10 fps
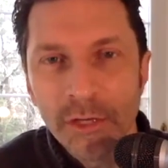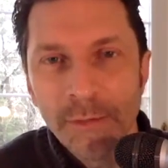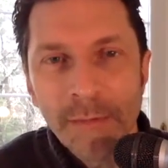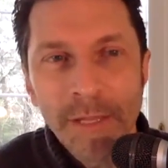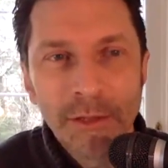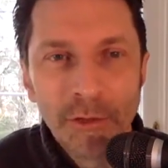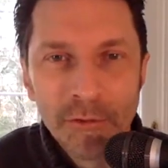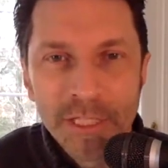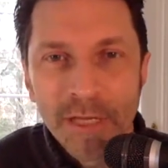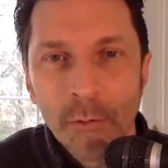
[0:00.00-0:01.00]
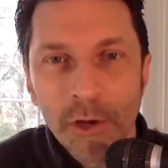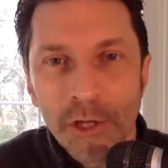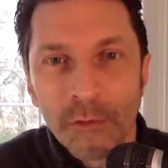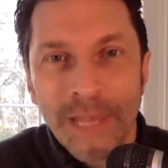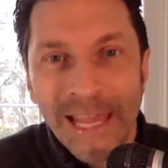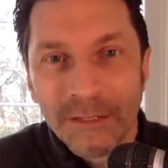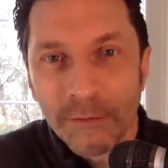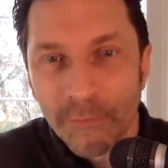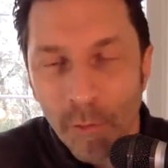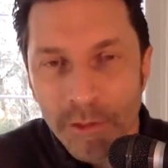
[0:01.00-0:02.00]
you may be losing where you can't
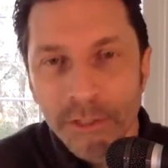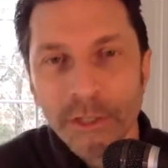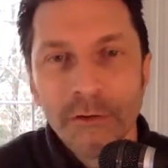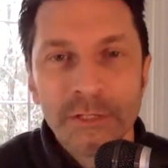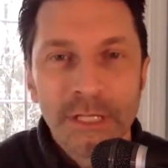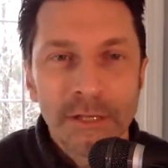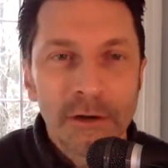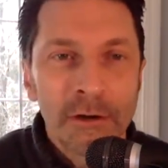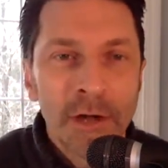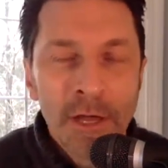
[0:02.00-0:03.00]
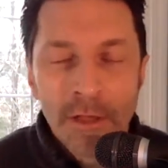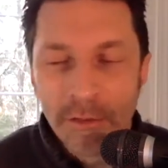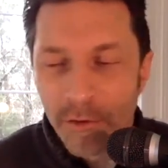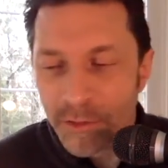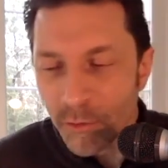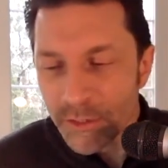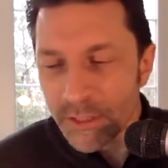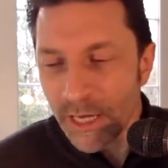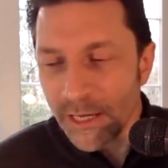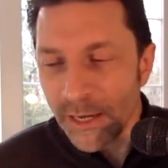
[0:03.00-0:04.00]
afford to lose. And there are those sorts of
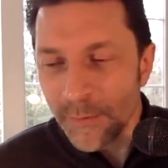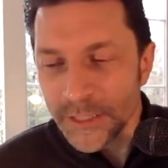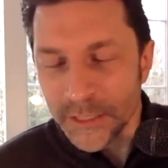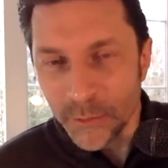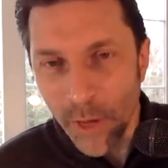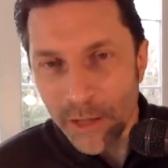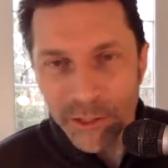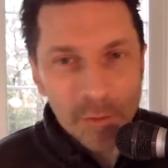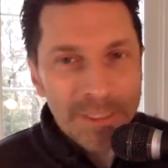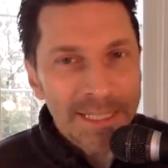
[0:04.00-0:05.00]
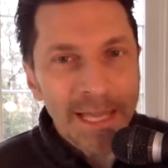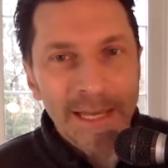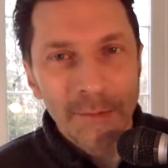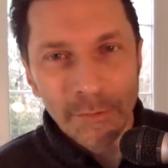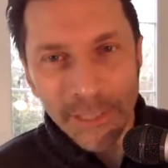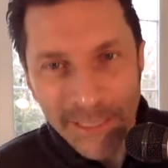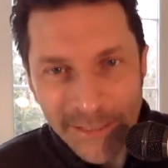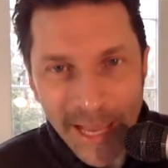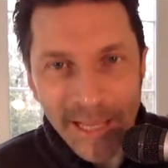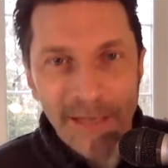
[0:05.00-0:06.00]
dynamics as well. So it's not a complete
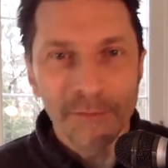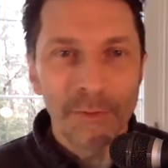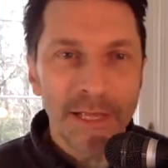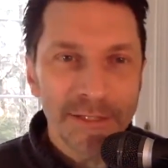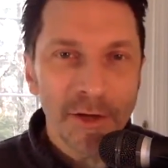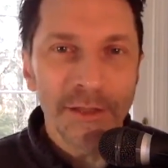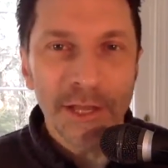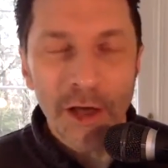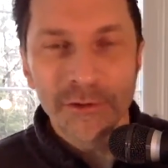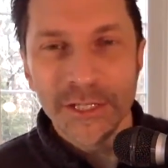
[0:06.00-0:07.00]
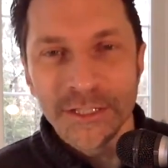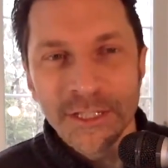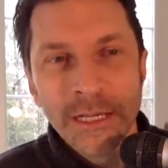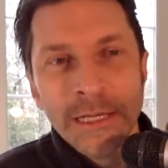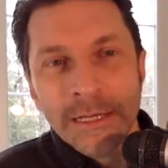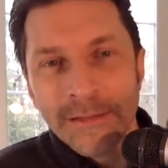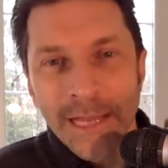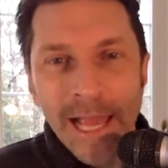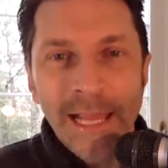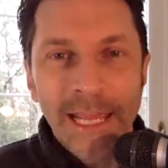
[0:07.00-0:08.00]
negative because all the coaches that
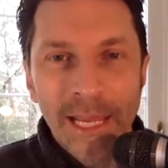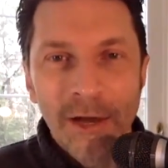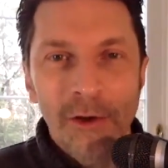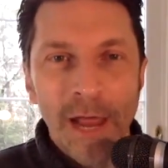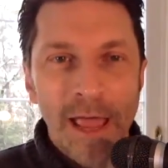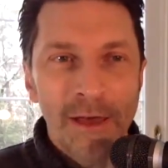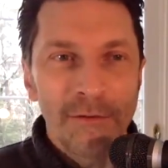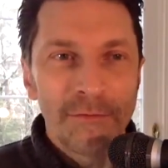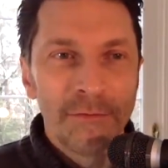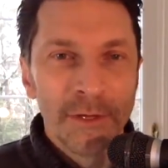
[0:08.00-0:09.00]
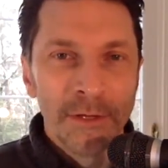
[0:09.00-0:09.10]
I hear have